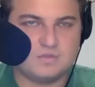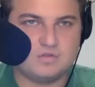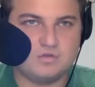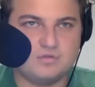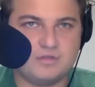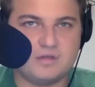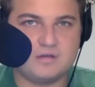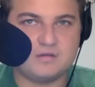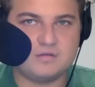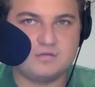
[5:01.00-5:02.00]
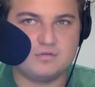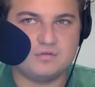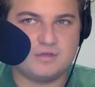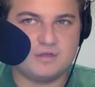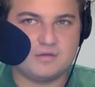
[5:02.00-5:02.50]
Do you think
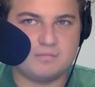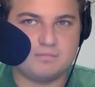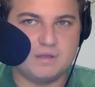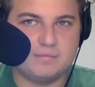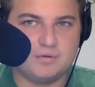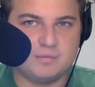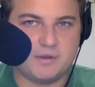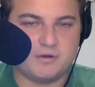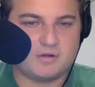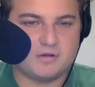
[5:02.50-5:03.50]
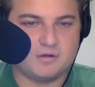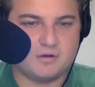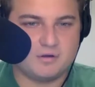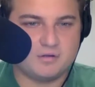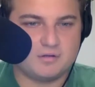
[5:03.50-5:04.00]
people in America
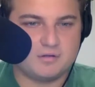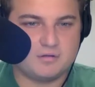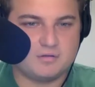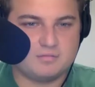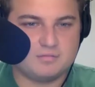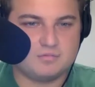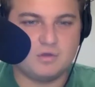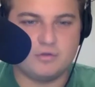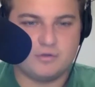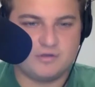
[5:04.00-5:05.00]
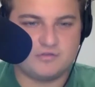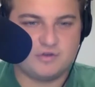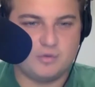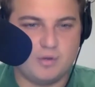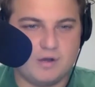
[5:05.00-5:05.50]
are know their
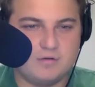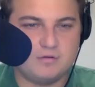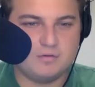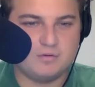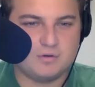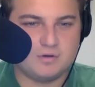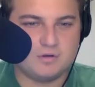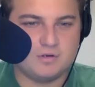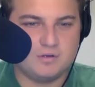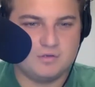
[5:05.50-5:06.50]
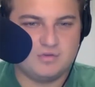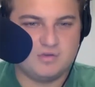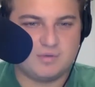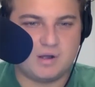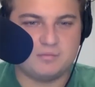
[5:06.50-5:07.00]
history well, or do you have
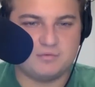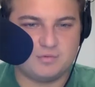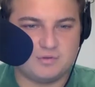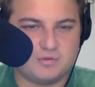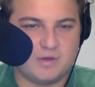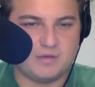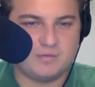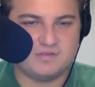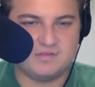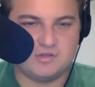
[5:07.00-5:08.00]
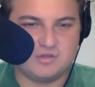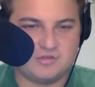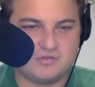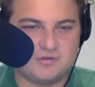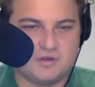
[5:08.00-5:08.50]
problems with the way we teach
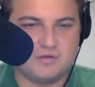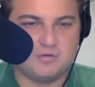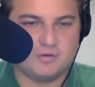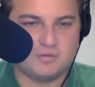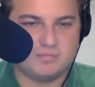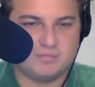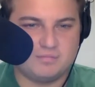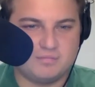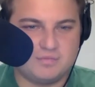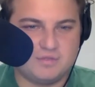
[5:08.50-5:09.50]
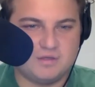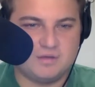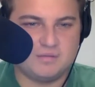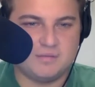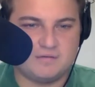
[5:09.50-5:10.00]
history or the
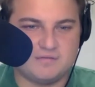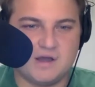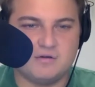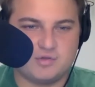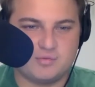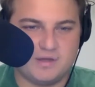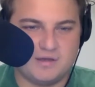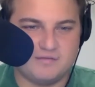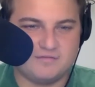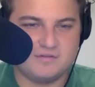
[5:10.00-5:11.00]
amount of knowledge we have?